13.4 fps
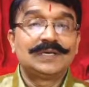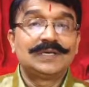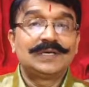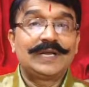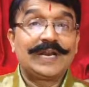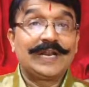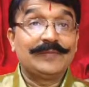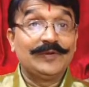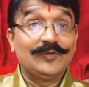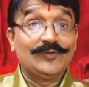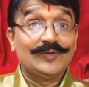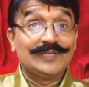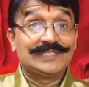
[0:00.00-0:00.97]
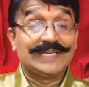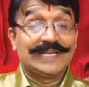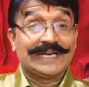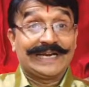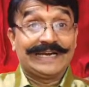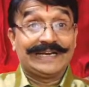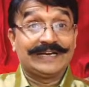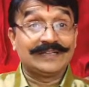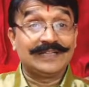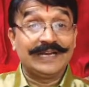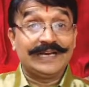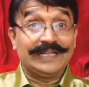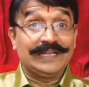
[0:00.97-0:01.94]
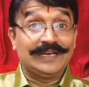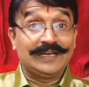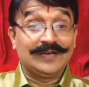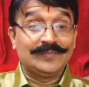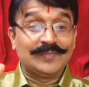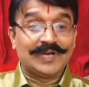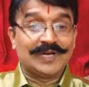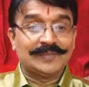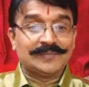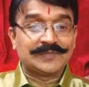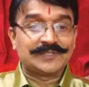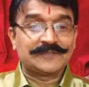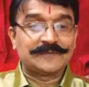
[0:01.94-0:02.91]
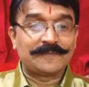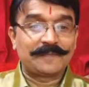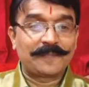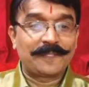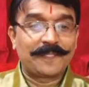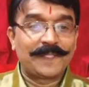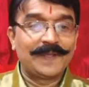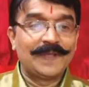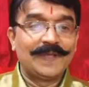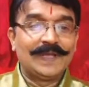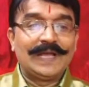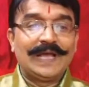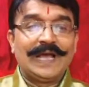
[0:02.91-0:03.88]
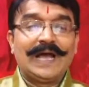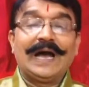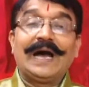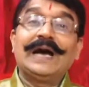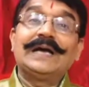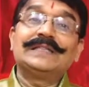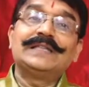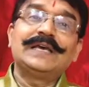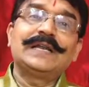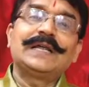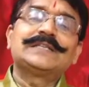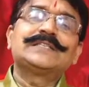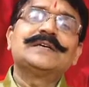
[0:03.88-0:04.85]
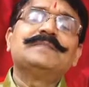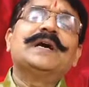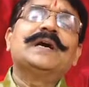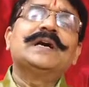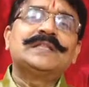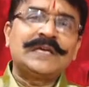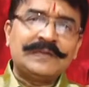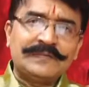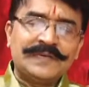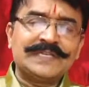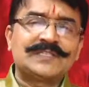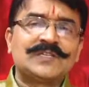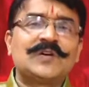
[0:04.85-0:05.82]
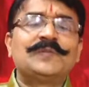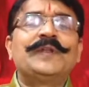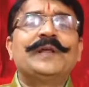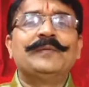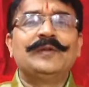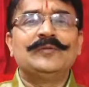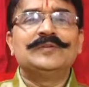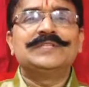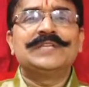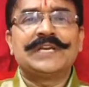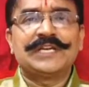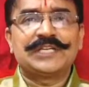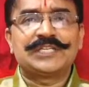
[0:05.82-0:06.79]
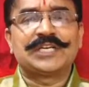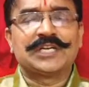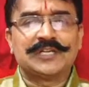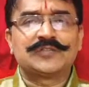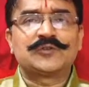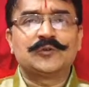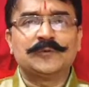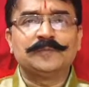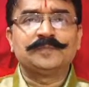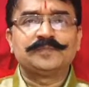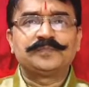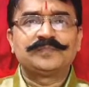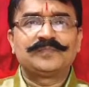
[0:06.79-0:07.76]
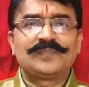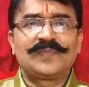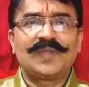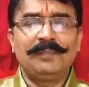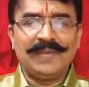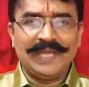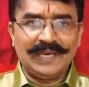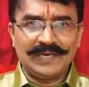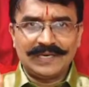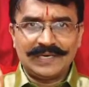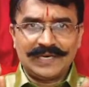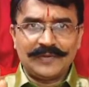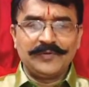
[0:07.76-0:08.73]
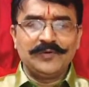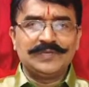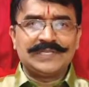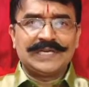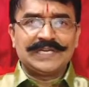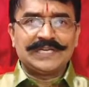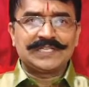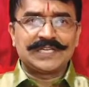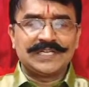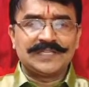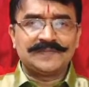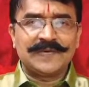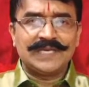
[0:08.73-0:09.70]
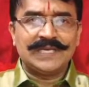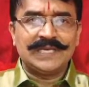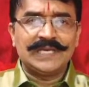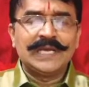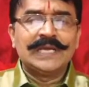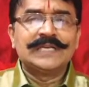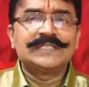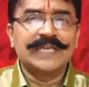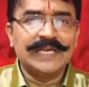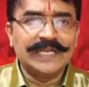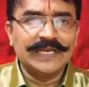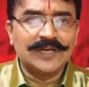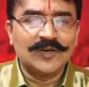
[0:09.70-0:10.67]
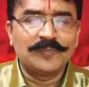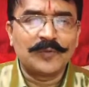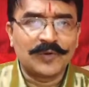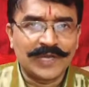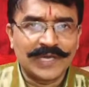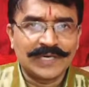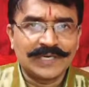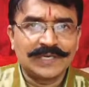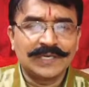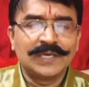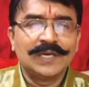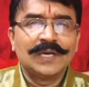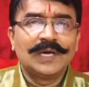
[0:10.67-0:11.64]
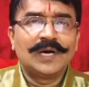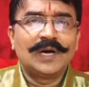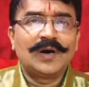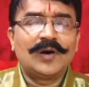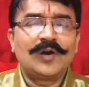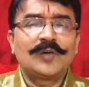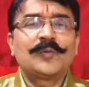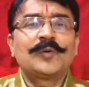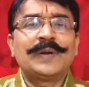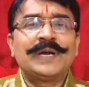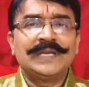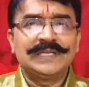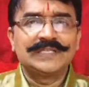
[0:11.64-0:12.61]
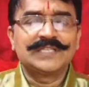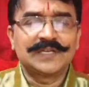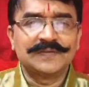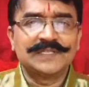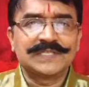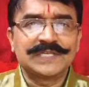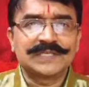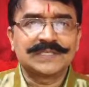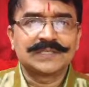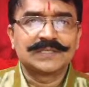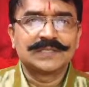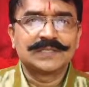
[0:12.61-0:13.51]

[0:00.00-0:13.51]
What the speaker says: revenue is generated, that income comes. There are some other ways of revenue generation also. Main revenue generation is by selling a product or providing services,